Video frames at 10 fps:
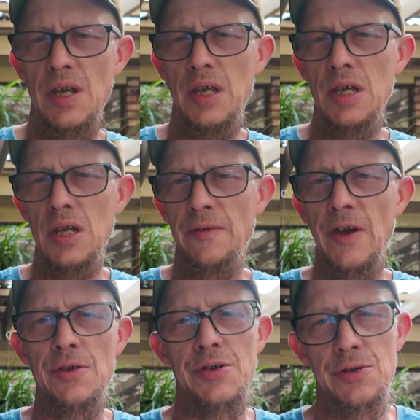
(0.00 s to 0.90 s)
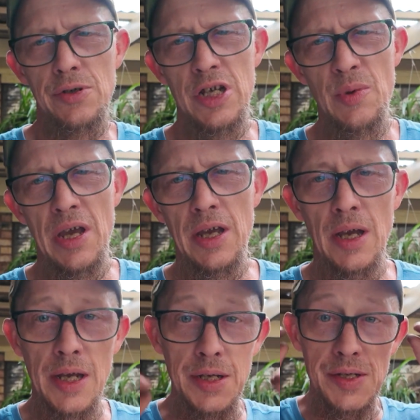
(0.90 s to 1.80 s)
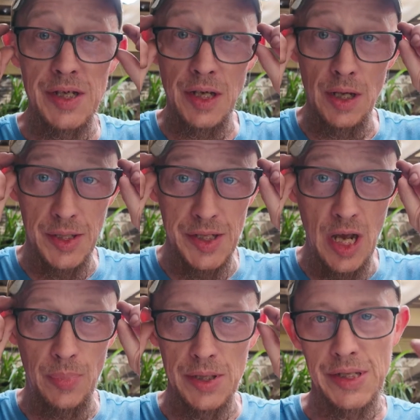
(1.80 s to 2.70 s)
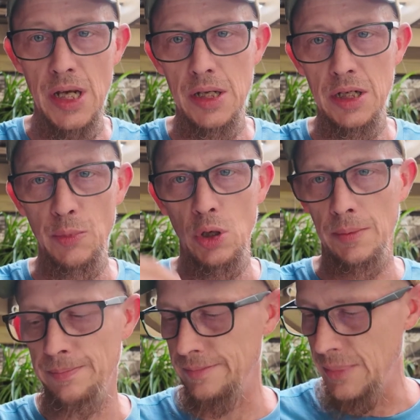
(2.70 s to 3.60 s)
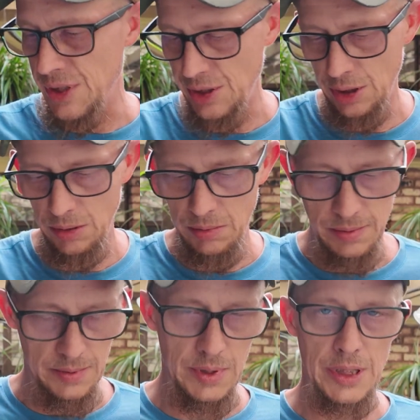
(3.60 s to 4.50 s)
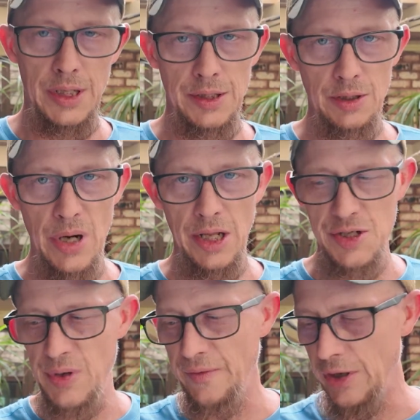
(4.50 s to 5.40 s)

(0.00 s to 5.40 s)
again, I found this through eBay. I didn't see it on the Snap-on site anymore. So, again, your mileage may